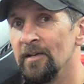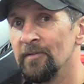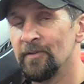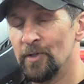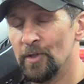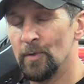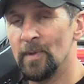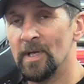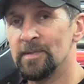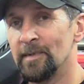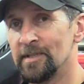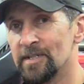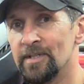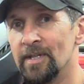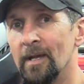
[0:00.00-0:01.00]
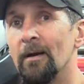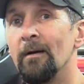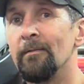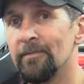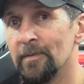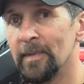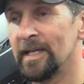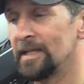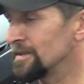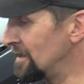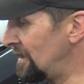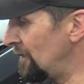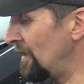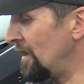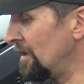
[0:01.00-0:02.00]
for you as much as they are for me. So
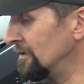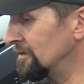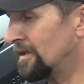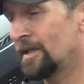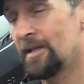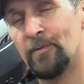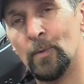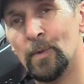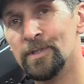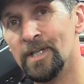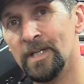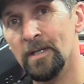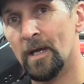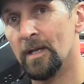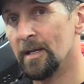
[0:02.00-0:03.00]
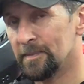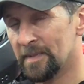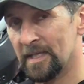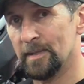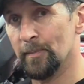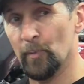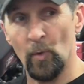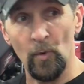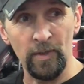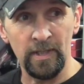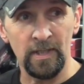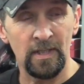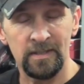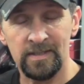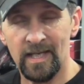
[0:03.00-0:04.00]
there we are. Thank you for watching. I'll update the board.
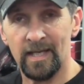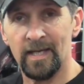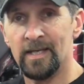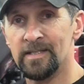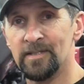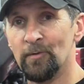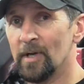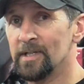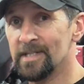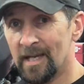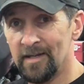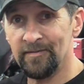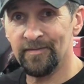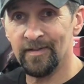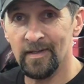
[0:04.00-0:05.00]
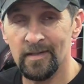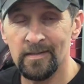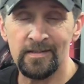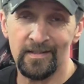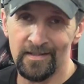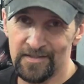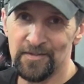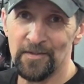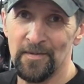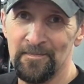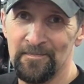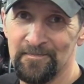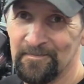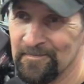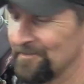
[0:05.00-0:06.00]
Take it easy, ride safe. See you next
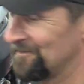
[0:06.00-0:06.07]
time.